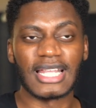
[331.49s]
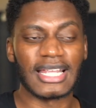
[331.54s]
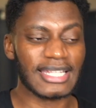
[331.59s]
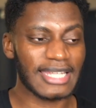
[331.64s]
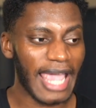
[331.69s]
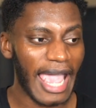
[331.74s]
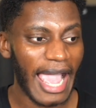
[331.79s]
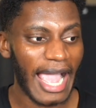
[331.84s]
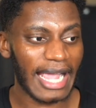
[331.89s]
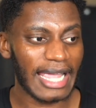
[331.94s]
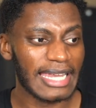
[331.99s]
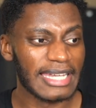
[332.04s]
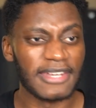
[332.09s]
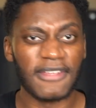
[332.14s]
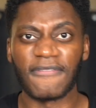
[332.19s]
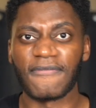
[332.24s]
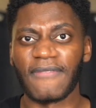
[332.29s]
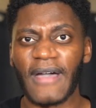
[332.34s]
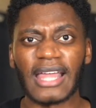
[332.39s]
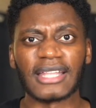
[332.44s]
attack and
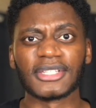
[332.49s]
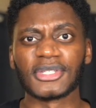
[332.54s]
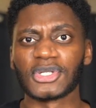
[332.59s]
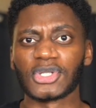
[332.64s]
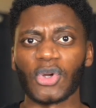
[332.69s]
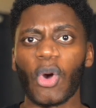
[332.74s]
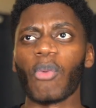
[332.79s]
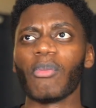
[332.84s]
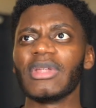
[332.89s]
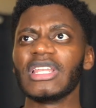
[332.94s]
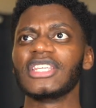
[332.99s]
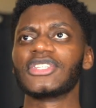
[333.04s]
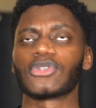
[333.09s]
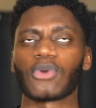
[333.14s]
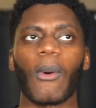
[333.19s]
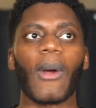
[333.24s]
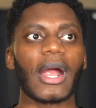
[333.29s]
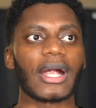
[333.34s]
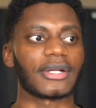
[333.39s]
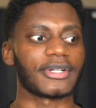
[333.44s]
defends so many
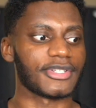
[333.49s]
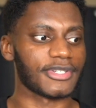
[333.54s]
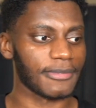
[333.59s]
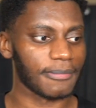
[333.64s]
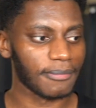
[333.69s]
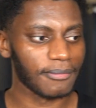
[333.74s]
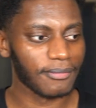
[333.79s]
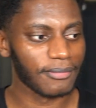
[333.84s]
squares.